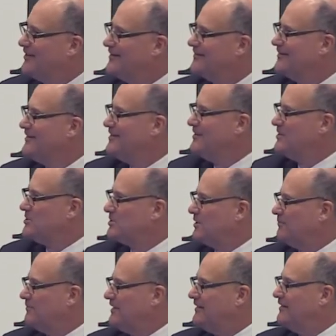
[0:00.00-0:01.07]
and
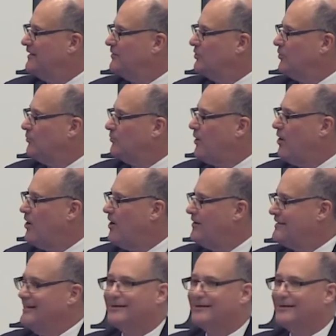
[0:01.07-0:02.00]
something can go wrong.